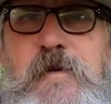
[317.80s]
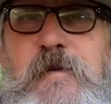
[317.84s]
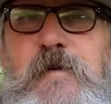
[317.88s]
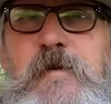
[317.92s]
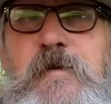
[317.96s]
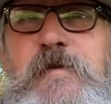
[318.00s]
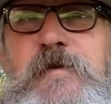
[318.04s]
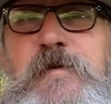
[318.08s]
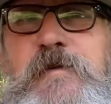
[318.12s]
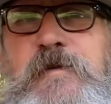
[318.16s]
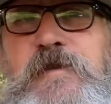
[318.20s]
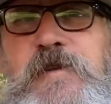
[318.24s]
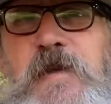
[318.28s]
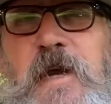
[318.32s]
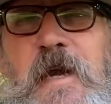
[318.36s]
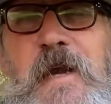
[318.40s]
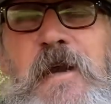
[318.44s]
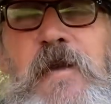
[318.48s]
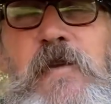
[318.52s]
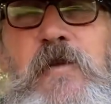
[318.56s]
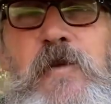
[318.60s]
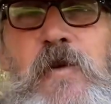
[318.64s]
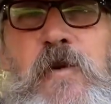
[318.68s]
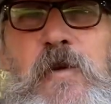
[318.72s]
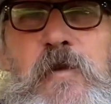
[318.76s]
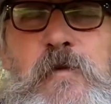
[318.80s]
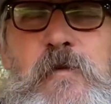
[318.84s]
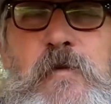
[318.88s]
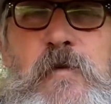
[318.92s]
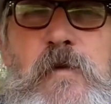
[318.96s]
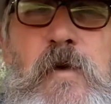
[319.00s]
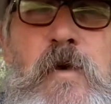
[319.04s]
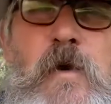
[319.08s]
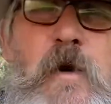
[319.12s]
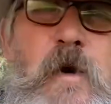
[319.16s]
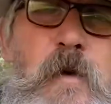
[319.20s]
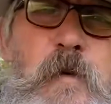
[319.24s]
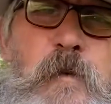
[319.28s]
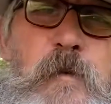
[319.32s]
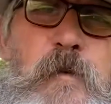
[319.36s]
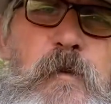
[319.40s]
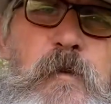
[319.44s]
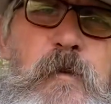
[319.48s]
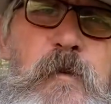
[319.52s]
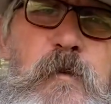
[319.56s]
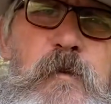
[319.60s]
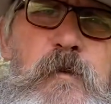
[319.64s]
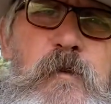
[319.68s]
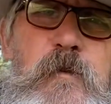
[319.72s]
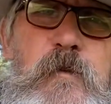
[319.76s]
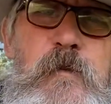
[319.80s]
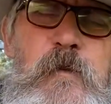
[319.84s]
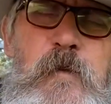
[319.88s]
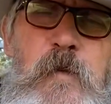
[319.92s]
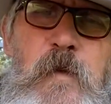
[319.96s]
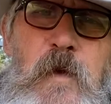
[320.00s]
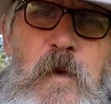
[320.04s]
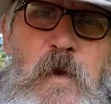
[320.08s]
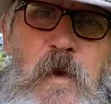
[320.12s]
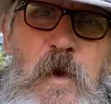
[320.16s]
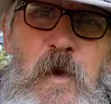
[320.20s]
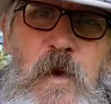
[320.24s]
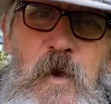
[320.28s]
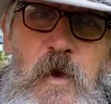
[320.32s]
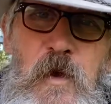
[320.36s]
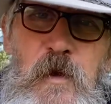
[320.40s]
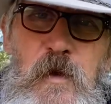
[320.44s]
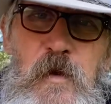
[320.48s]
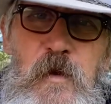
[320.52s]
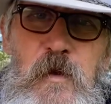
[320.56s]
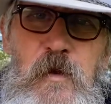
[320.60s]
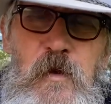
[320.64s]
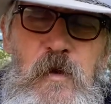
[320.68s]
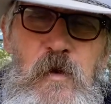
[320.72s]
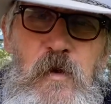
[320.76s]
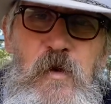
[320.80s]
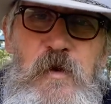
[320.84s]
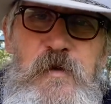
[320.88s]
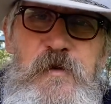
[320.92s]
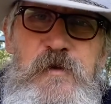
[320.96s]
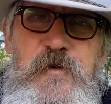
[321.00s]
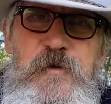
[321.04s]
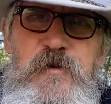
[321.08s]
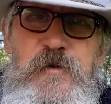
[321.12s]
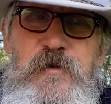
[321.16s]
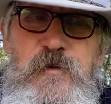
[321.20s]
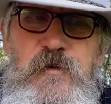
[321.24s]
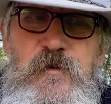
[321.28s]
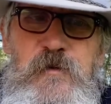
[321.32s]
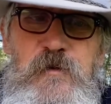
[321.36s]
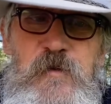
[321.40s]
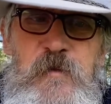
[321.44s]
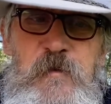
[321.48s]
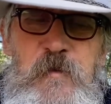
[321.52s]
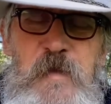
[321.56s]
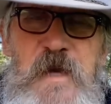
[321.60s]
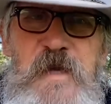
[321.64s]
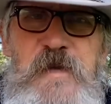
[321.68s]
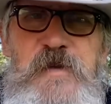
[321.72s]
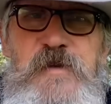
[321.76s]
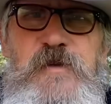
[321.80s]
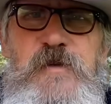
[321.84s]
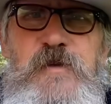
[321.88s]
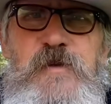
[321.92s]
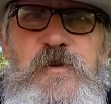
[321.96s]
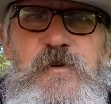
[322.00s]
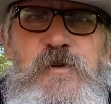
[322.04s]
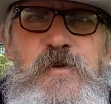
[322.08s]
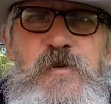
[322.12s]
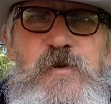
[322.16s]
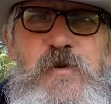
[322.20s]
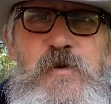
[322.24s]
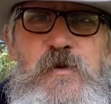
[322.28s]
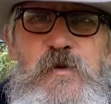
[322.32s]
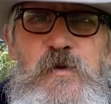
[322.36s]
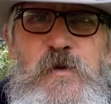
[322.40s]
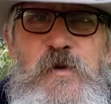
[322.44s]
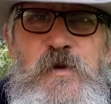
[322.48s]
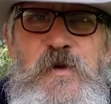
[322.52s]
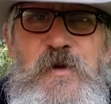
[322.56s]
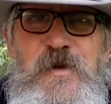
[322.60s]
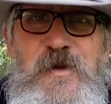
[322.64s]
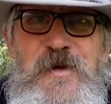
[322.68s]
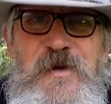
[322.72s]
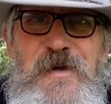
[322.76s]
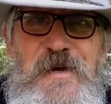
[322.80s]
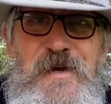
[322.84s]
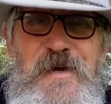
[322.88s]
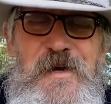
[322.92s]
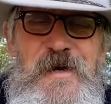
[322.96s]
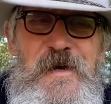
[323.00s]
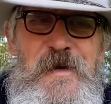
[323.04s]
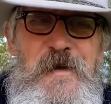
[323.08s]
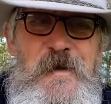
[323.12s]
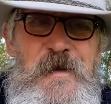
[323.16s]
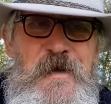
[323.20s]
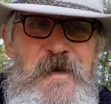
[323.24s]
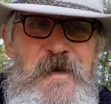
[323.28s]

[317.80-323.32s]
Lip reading: there's a channel that I like to mention too, and